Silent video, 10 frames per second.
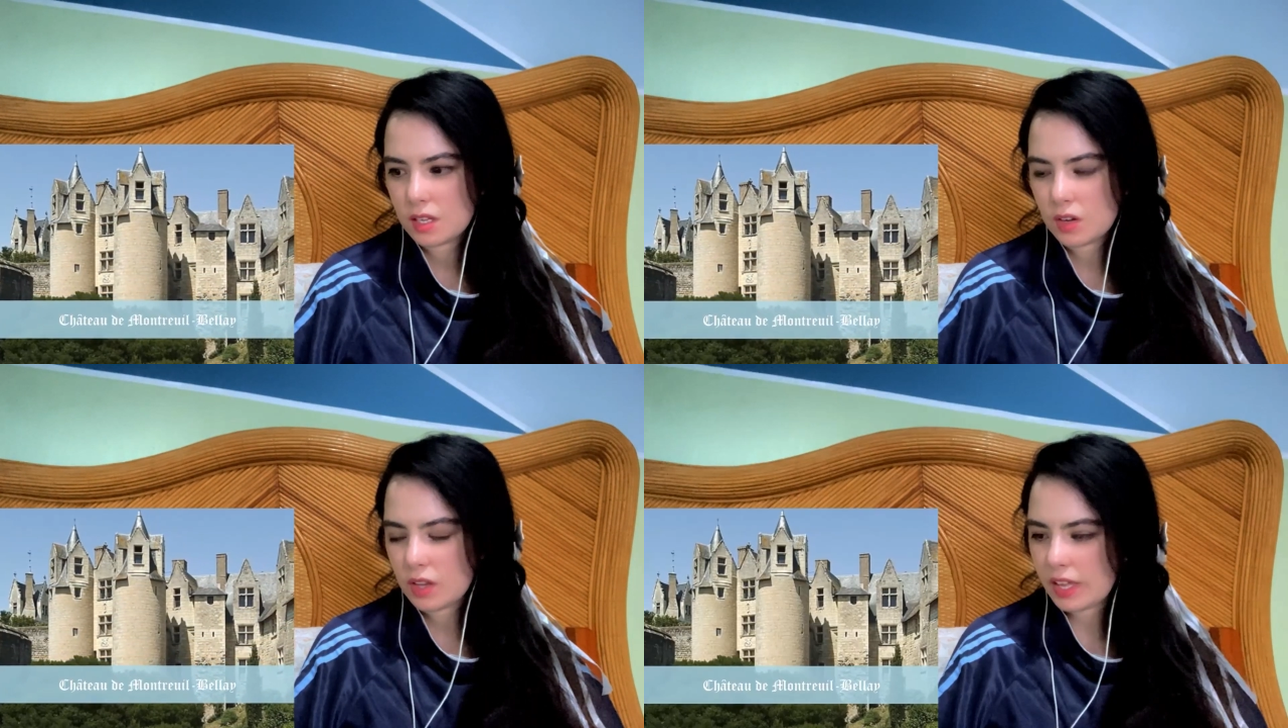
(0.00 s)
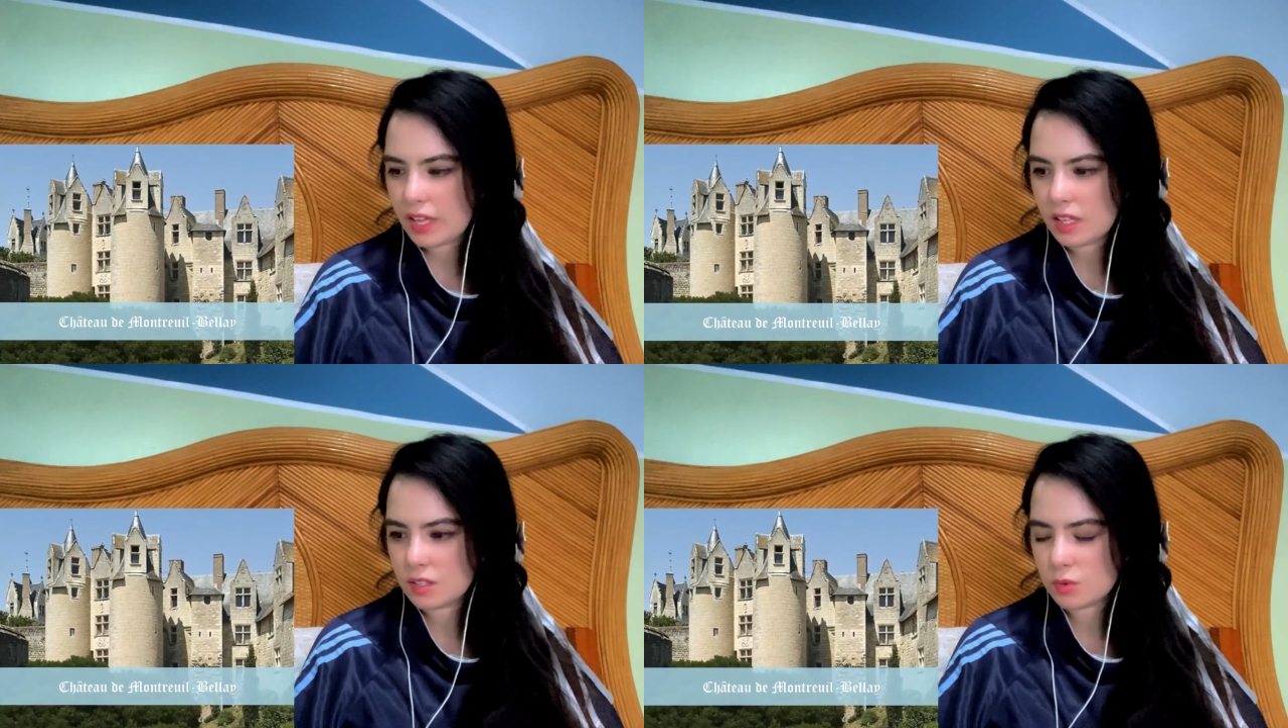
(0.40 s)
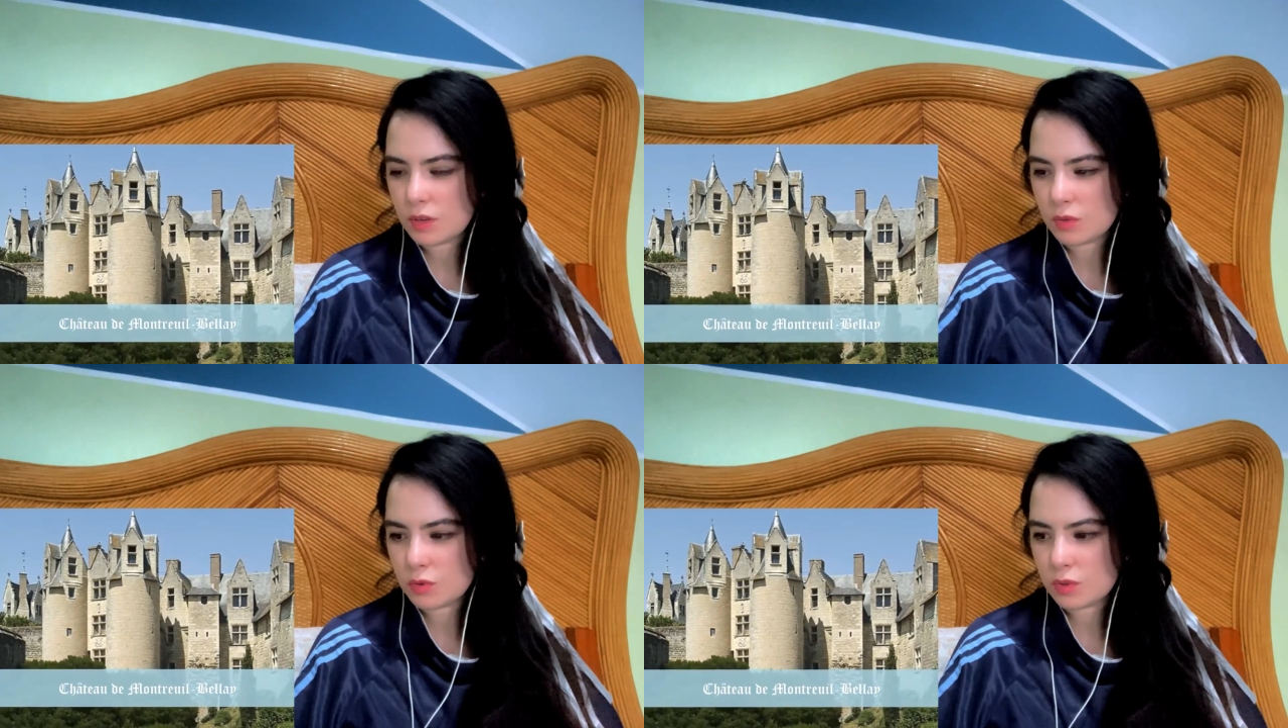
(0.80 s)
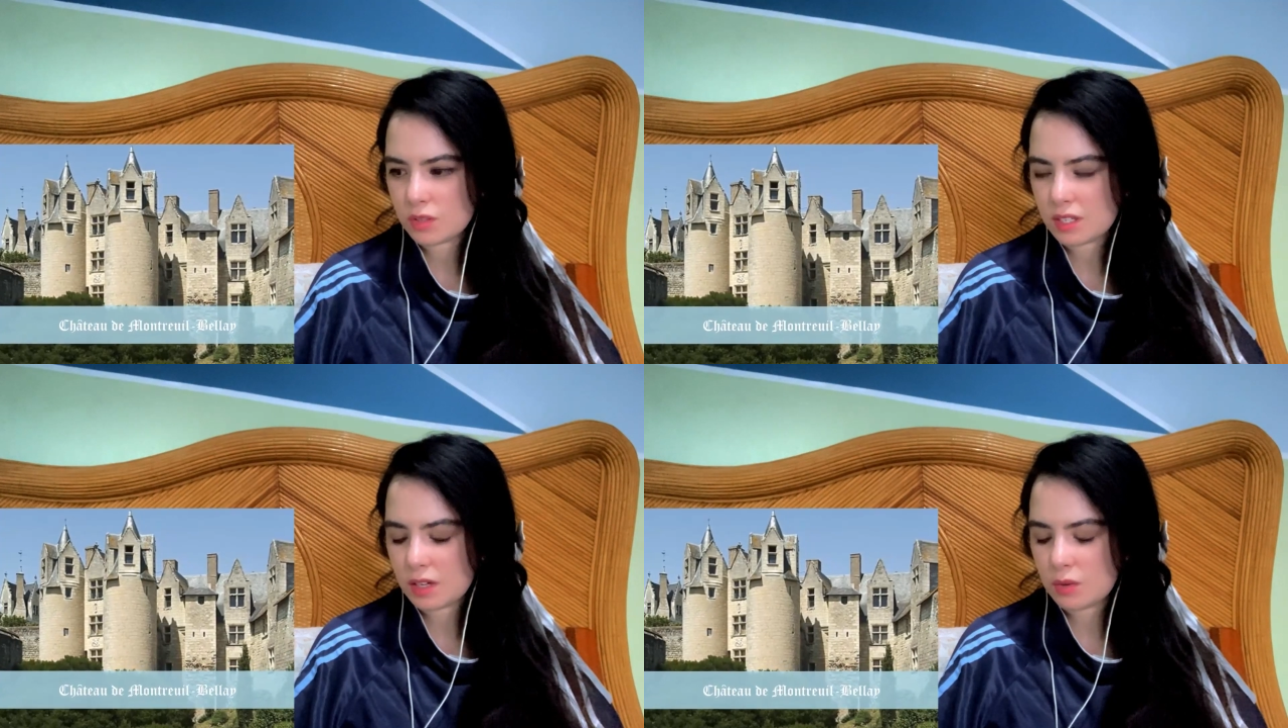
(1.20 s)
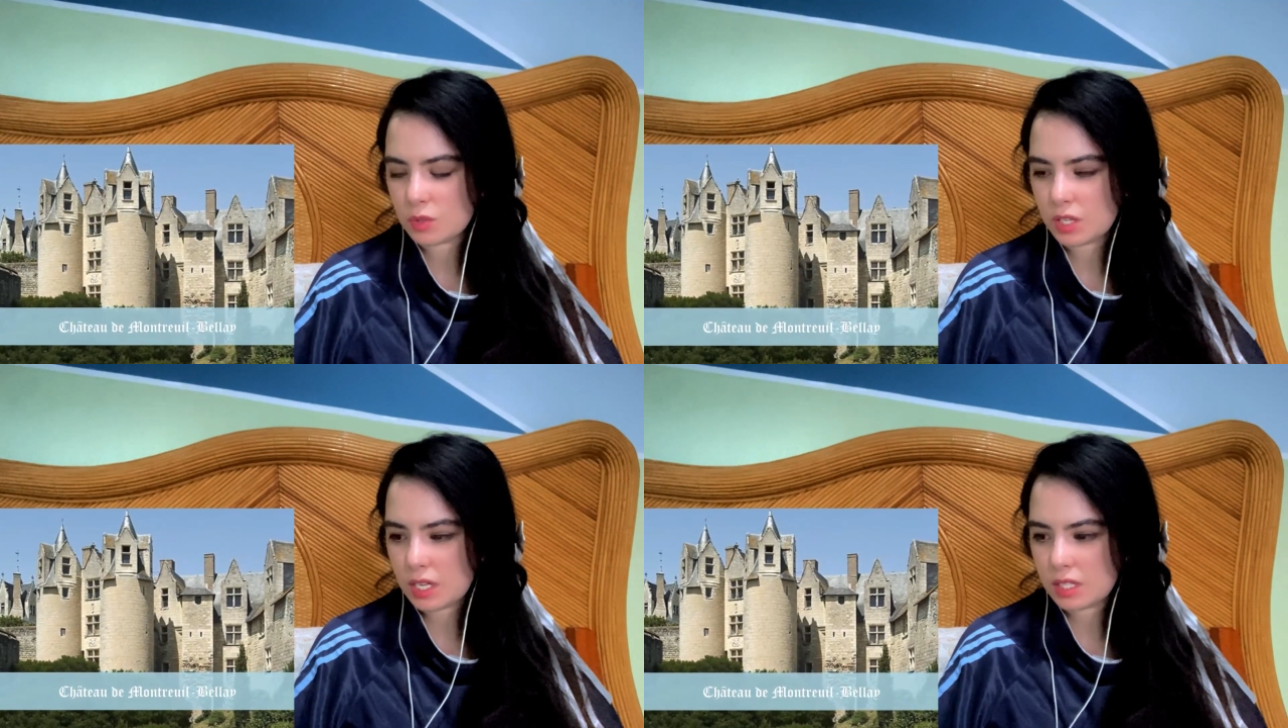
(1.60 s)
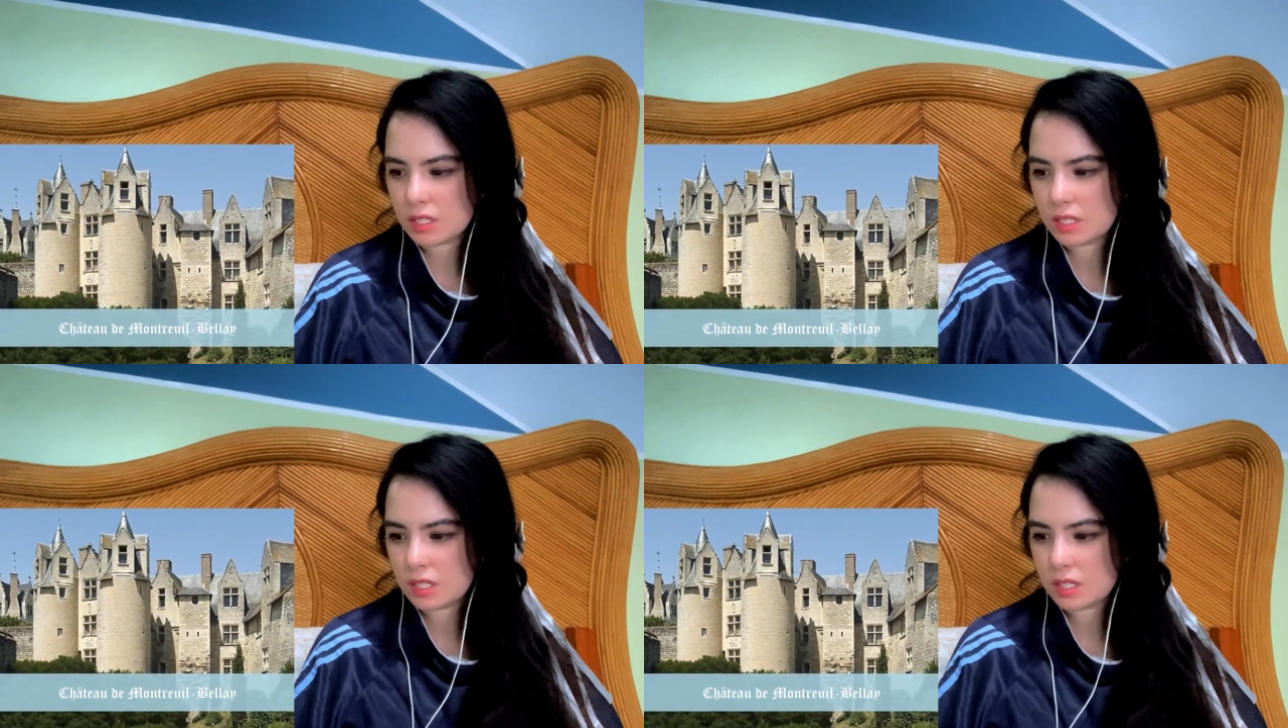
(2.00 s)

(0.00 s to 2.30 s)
Okay, this one also looks like a hotel.